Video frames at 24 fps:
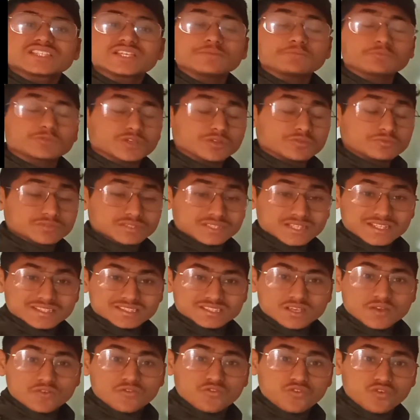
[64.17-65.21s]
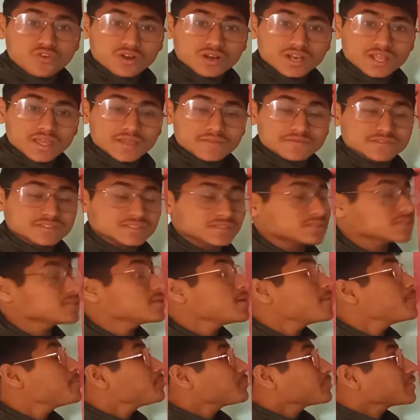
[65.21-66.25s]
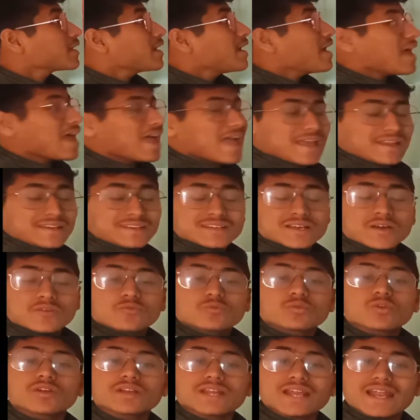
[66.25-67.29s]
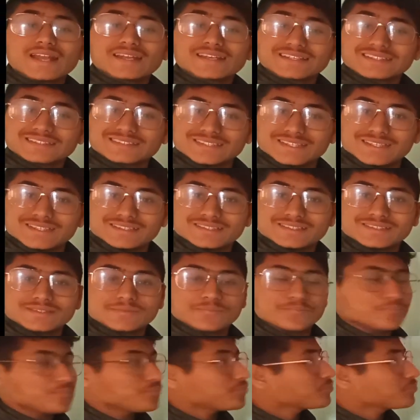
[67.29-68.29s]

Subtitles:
sheep tube cells of phloems, and prokaryotic cells.